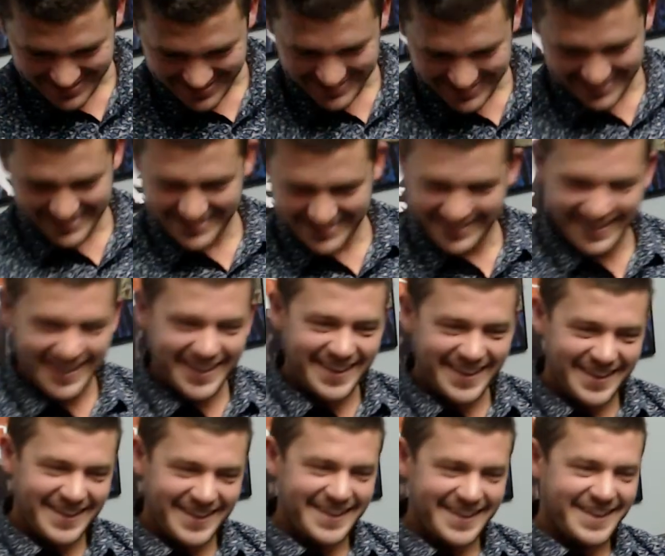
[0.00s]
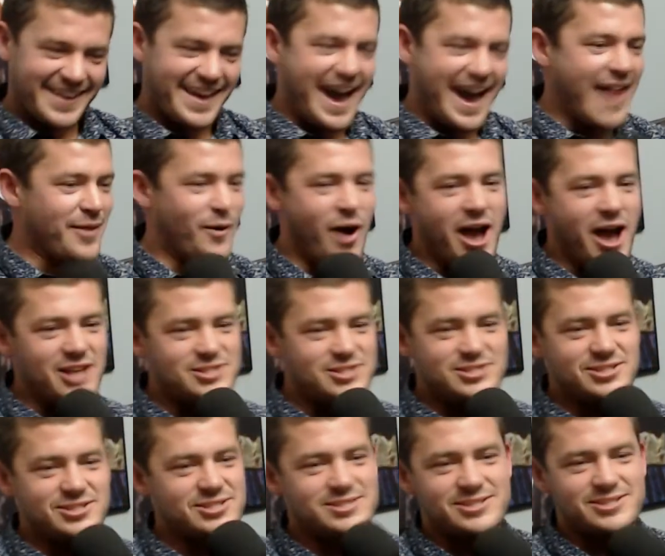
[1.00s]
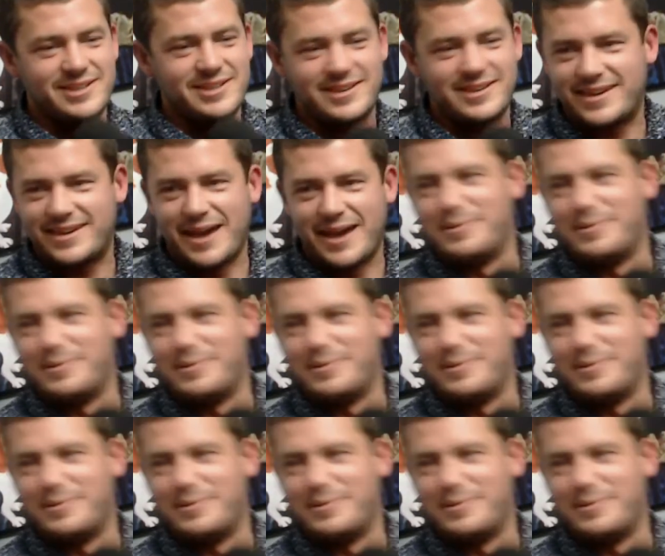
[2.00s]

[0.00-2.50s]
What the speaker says: They close at 12, then come straight to the Crown and Anchor.